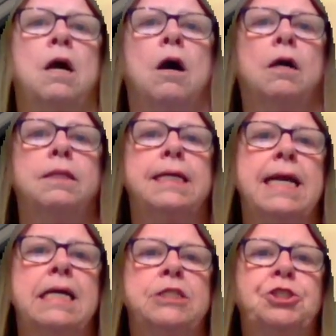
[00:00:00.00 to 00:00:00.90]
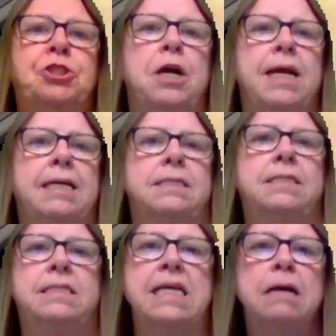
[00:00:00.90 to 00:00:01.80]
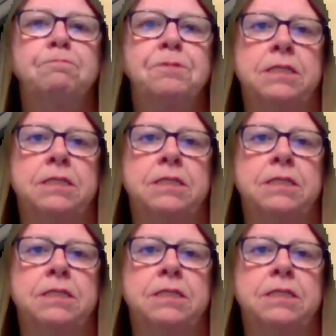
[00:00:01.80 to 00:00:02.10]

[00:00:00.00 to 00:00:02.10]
on the gas giant zaps